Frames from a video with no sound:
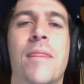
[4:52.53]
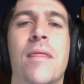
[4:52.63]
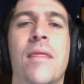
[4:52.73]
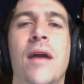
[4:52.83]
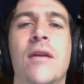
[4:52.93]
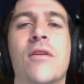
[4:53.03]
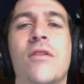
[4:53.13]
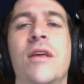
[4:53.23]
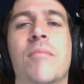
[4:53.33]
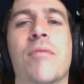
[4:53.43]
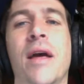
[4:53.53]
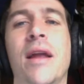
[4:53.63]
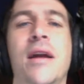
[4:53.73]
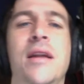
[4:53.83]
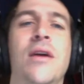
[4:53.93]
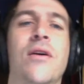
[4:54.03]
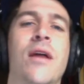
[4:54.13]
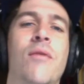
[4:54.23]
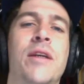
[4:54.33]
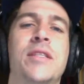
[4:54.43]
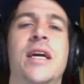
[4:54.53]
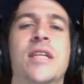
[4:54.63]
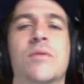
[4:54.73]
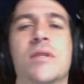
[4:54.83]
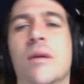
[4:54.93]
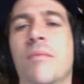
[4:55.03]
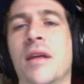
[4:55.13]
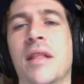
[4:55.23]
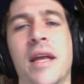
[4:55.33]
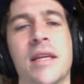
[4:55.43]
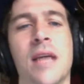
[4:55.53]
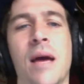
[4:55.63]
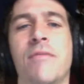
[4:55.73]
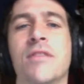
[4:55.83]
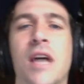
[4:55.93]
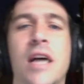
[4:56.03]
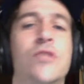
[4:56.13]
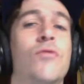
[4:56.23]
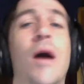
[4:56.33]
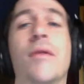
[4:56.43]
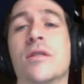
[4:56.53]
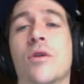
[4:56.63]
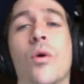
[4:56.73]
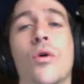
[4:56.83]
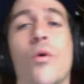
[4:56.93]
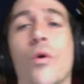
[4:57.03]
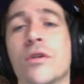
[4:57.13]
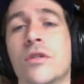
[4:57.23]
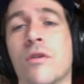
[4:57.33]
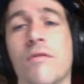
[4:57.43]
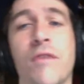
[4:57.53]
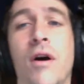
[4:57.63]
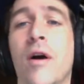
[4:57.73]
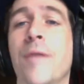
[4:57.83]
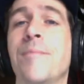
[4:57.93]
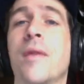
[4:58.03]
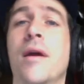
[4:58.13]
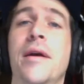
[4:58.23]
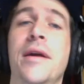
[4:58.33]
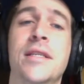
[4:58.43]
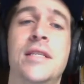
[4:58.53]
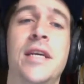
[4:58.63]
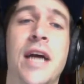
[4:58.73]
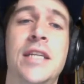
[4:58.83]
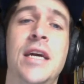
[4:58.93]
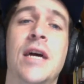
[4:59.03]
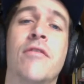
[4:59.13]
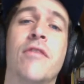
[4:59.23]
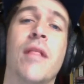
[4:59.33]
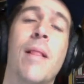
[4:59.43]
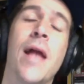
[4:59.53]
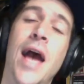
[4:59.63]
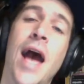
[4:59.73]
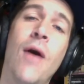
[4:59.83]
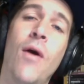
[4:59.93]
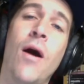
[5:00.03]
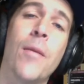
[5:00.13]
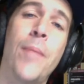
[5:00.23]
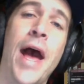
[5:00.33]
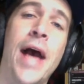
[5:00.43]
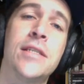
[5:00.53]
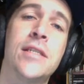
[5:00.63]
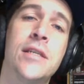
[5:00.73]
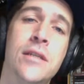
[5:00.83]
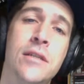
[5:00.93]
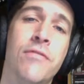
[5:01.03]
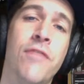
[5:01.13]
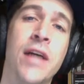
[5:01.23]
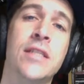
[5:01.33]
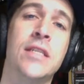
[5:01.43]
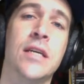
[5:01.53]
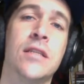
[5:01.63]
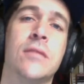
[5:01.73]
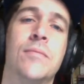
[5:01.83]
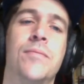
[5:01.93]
Another theme played on here that resonates with something that is emphasized throughout this whole course so far is the idea of how our past defines us.